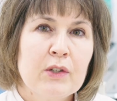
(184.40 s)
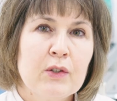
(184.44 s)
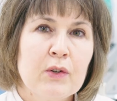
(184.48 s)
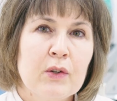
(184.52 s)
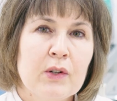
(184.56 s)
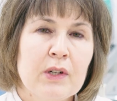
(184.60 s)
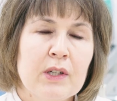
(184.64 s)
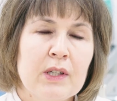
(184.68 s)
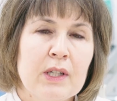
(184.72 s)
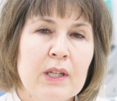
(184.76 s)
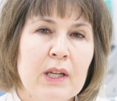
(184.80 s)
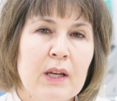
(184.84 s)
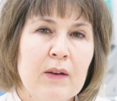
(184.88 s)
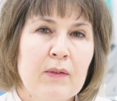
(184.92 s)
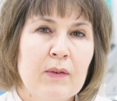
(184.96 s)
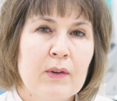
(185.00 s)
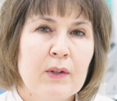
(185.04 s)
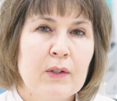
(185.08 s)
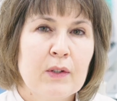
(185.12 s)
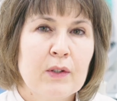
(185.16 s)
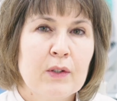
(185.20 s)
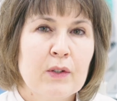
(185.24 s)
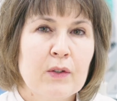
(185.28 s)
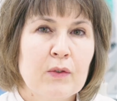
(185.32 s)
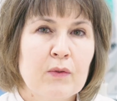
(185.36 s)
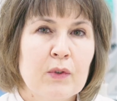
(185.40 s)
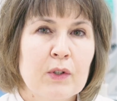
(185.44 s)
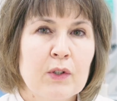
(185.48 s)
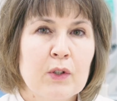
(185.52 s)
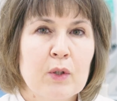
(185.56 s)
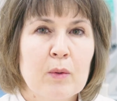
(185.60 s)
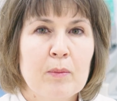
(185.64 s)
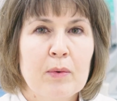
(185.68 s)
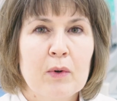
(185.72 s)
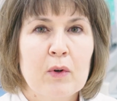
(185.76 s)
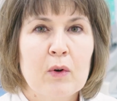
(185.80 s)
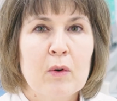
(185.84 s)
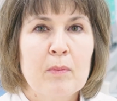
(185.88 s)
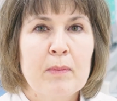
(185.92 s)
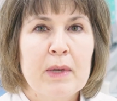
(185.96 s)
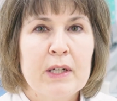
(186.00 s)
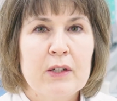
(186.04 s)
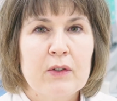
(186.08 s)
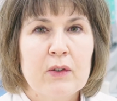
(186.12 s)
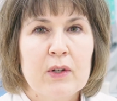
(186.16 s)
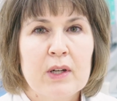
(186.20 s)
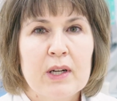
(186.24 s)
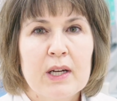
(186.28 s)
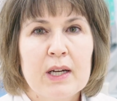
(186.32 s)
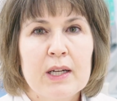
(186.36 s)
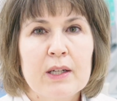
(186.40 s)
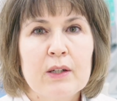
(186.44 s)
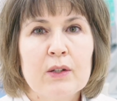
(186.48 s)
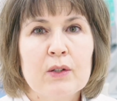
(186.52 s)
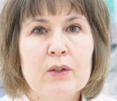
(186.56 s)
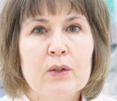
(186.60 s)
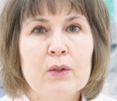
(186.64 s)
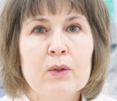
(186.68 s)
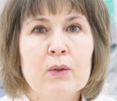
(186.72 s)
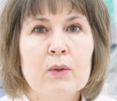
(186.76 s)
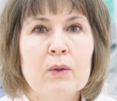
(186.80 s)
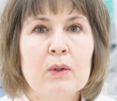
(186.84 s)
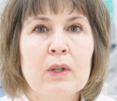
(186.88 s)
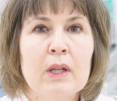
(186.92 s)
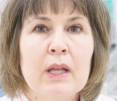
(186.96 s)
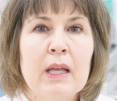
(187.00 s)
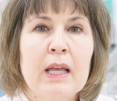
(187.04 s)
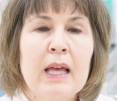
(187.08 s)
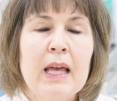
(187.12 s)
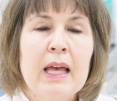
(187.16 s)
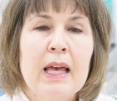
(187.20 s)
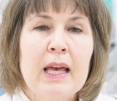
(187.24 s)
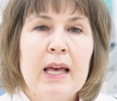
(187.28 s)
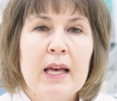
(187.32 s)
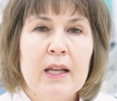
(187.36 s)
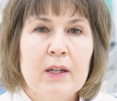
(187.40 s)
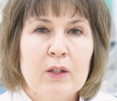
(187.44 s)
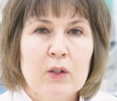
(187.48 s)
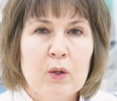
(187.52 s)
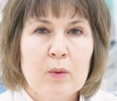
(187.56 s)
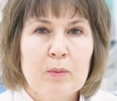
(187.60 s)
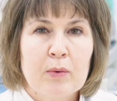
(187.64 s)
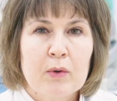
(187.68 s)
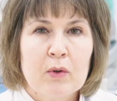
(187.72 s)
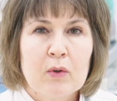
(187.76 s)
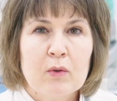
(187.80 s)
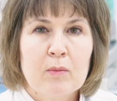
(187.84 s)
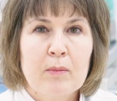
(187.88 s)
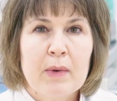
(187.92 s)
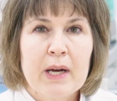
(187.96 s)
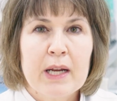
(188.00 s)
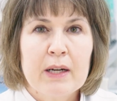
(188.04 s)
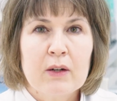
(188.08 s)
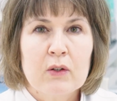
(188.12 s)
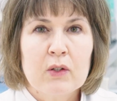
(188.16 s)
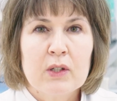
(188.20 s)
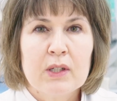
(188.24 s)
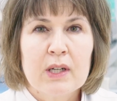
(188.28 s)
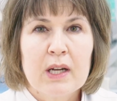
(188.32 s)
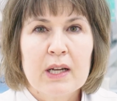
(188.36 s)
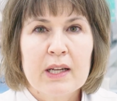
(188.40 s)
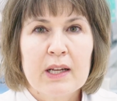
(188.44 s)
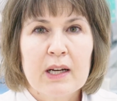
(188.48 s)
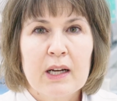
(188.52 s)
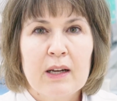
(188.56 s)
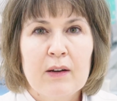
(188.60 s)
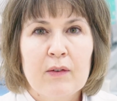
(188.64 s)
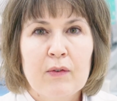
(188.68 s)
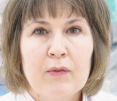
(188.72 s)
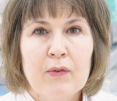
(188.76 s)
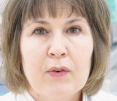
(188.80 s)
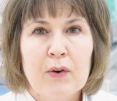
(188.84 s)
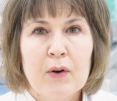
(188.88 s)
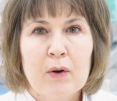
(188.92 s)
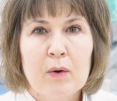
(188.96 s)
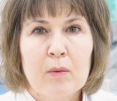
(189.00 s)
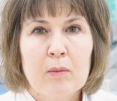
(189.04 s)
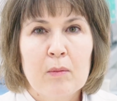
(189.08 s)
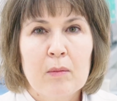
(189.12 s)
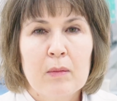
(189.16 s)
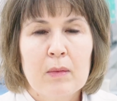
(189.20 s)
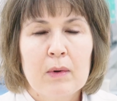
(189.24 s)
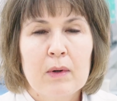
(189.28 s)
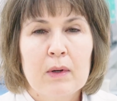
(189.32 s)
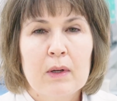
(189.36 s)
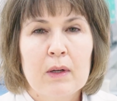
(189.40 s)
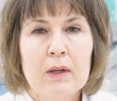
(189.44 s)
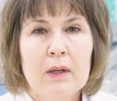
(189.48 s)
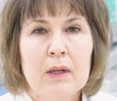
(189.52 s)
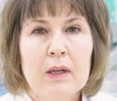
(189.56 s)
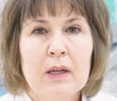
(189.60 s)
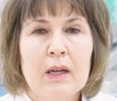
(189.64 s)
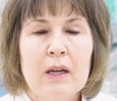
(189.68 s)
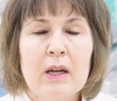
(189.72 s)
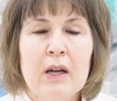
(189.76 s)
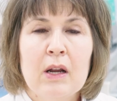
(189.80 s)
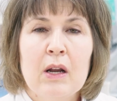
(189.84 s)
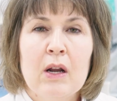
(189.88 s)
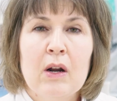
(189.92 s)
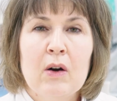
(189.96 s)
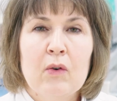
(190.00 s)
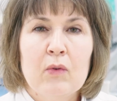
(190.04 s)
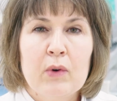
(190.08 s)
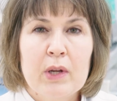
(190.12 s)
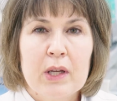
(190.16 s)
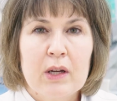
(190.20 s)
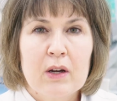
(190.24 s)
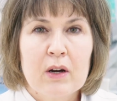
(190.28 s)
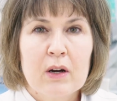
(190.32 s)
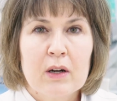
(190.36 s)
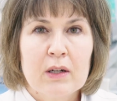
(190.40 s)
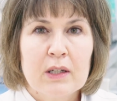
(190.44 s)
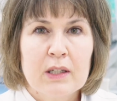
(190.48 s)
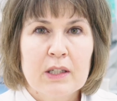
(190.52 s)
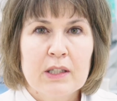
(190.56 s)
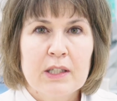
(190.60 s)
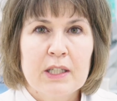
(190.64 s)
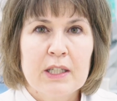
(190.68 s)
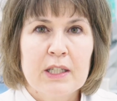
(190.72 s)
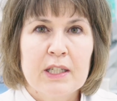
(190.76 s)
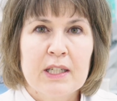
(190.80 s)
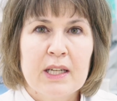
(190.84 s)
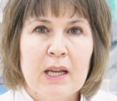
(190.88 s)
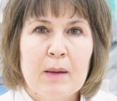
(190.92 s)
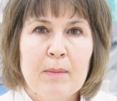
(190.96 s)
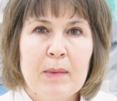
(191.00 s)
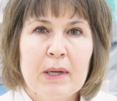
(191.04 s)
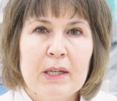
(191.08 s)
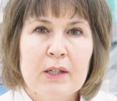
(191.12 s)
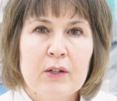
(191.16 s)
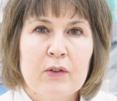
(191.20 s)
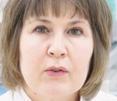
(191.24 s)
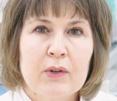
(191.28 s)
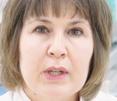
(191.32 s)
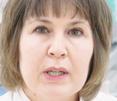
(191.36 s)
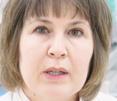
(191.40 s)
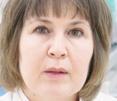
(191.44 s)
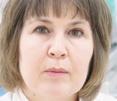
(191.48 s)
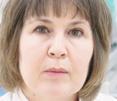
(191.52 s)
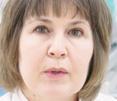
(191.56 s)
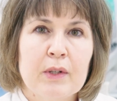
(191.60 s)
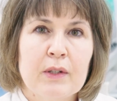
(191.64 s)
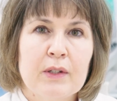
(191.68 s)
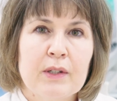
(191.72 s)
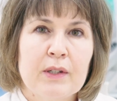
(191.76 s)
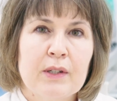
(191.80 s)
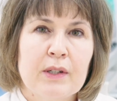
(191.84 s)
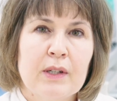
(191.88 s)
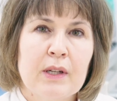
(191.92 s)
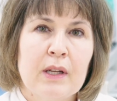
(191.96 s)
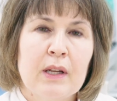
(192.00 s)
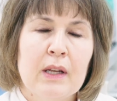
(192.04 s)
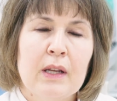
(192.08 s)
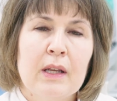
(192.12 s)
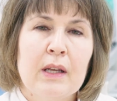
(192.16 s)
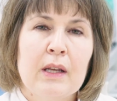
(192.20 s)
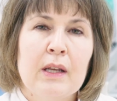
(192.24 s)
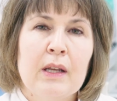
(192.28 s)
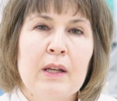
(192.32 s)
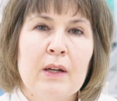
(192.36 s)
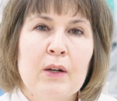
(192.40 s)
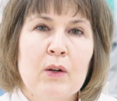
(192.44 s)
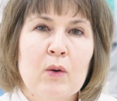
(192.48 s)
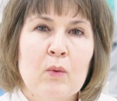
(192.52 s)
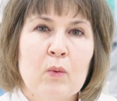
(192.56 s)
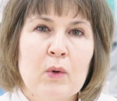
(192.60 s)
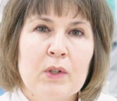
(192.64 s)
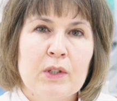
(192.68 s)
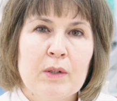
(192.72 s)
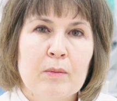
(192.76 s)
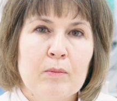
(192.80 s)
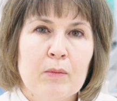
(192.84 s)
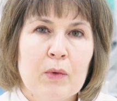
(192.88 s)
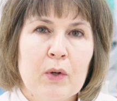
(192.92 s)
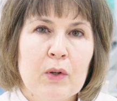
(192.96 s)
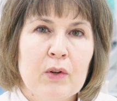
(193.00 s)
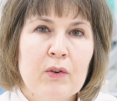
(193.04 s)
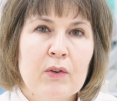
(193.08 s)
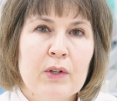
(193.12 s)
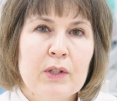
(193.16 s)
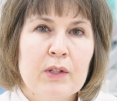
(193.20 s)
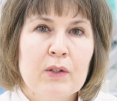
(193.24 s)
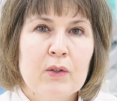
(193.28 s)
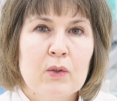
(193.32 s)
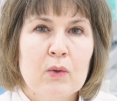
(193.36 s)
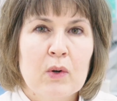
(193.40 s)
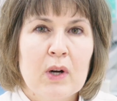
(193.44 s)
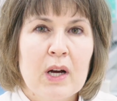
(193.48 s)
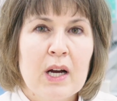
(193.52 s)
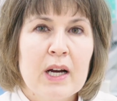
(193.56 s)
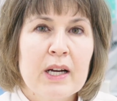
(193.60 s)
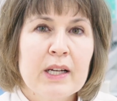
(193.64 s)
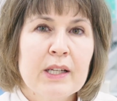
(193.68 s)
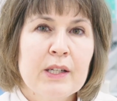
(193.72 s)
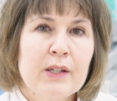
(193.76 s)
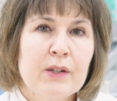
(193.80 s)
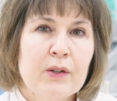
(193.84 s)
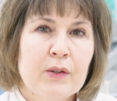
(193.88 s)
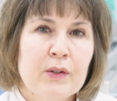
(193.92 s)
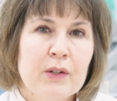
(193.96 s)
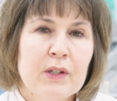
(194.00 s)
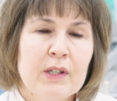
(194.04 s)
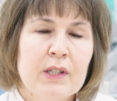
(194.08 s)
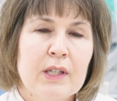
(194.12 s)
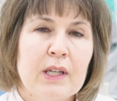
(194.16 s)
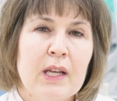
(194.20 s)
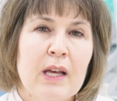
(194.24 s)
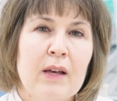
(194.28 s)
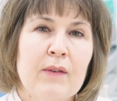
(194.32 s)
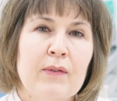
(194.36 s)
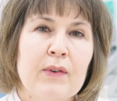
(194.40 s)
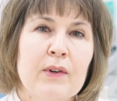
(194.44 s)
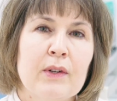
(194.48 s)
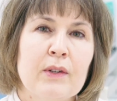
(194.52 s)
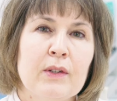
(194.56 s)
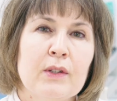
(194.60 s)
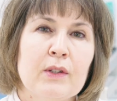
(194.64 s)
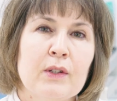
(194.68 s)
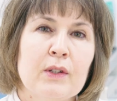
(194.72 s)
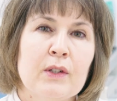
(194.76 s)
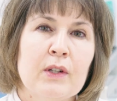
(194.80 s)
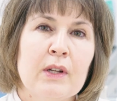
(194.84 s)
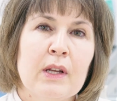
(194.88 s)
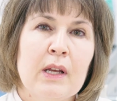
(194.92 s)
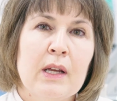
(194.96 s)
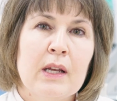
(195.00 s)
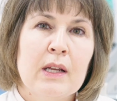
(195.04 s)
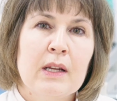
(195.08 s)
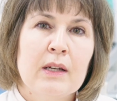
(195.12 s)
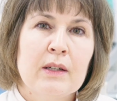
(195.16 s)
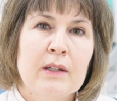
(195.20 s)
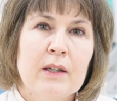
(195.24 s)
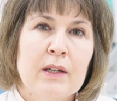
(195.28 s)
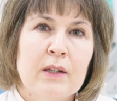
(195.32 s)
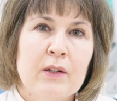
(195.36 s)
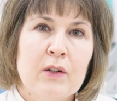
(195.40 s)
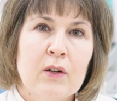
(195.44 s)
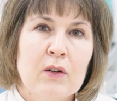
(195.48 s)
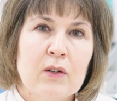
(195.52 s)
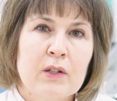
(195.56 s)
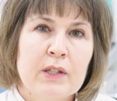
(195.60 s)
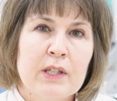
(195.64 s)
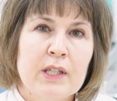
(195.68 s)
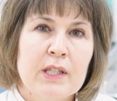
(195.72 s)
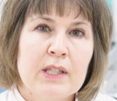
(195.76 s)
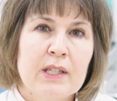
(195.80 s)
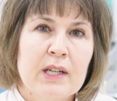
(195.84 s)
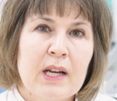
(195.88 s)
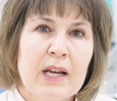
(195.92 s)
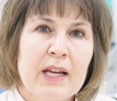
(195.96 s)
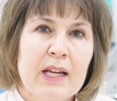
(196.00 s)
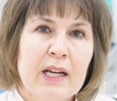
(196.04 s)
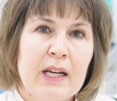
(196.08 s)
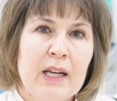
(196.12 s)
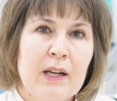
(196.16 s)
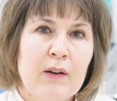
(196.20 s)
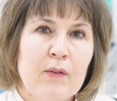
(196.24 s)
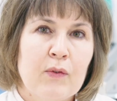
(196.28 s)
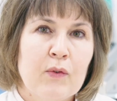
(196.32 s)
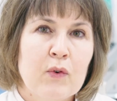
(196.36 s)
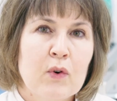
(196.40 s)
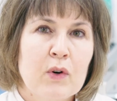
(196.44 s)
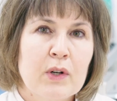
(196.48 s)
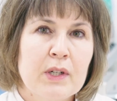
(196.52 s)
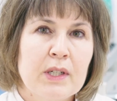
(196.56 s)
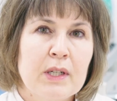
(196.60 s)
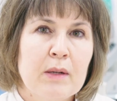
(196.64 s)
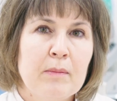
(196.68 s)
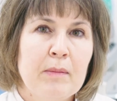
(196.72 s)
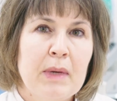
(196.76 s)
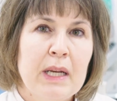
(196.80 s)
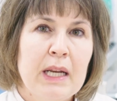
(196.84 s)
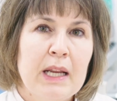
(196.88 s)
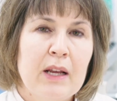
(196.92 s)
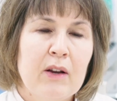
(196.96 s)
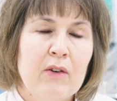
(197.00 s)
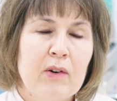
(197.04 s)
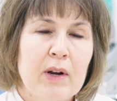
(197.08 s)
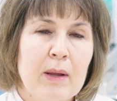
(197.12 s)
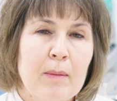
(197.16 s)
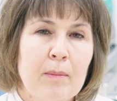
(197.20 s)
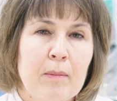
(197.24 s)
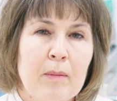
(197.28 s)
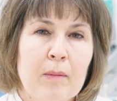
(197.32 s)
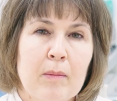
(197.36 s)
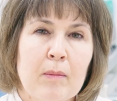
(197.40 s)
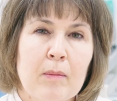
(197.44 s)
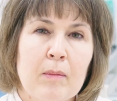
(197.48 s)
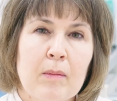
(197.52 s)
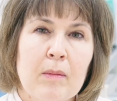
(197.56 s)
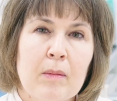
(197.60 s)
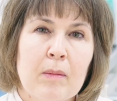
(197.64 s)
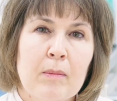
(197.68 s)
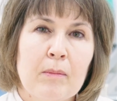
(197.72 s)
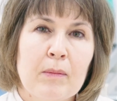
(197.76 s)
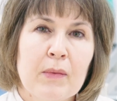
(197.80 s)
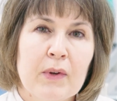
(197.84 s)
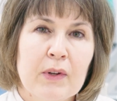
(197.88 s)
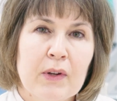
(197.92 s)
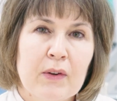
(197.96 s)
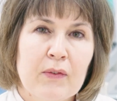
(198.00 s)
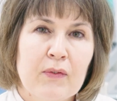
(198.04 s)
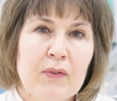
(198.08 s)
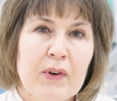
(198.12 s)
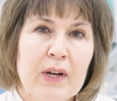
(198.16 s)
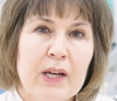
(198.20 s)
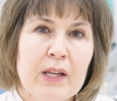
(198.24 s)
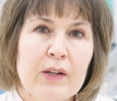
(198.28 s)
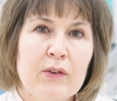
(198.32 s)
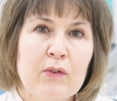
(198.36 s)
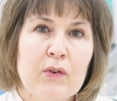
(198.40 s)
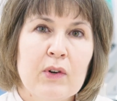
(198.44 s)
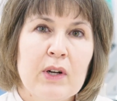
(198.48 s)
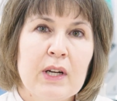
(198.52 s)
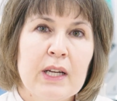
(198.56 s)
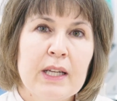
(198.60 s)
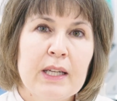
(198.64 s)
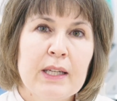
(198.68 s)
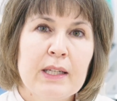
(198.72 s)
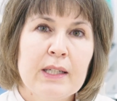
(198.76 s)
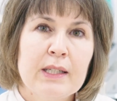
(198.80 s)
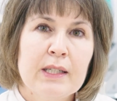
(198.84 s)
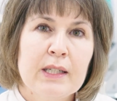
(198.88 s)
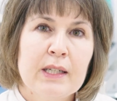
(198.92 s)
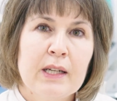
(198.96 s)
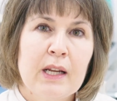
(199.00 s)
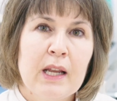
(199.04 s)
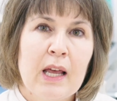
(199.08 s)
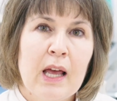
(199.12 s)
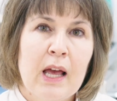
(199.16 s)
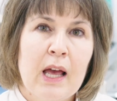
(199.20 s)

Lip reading: certainty evidence for topical metronidazole and topical minocycline foam. Regarding systemic treatments, there was moderate to high certainty evidence that doxycycline 40 mg modified release,